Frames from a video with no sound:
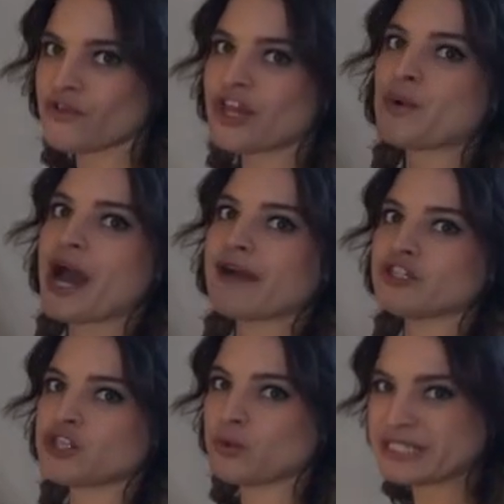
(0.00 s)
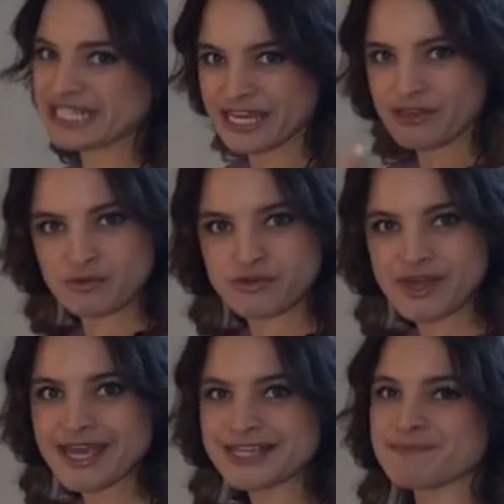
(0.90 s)
They don't have to go digging through
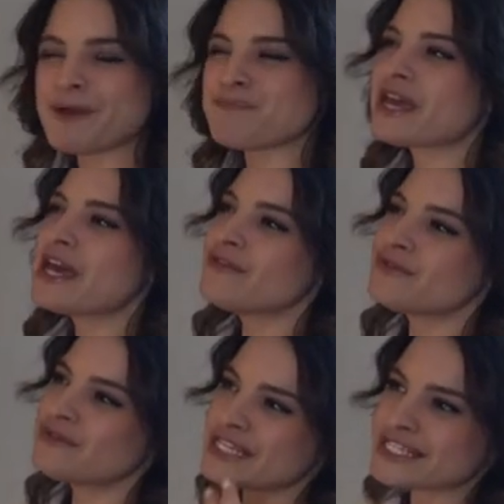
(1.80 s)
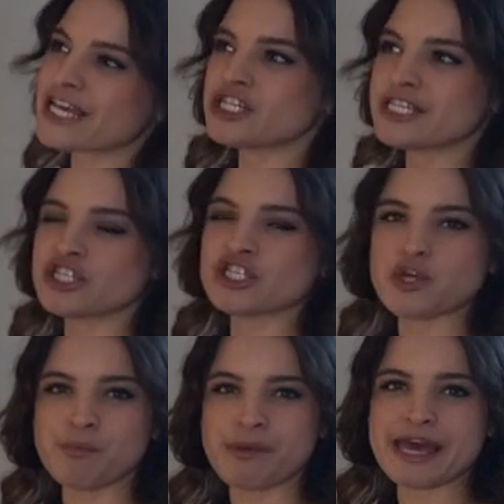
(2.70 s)
things, but this kitchen isn't
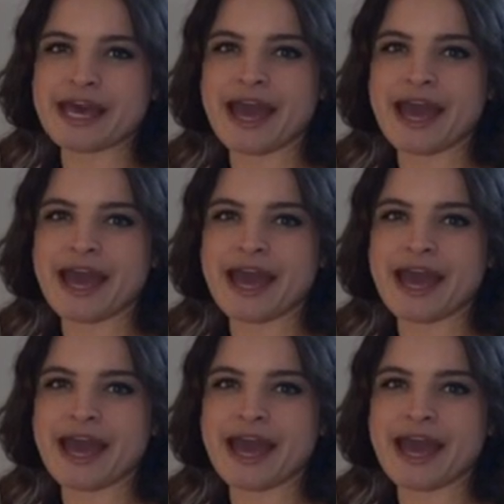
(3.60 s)
so big.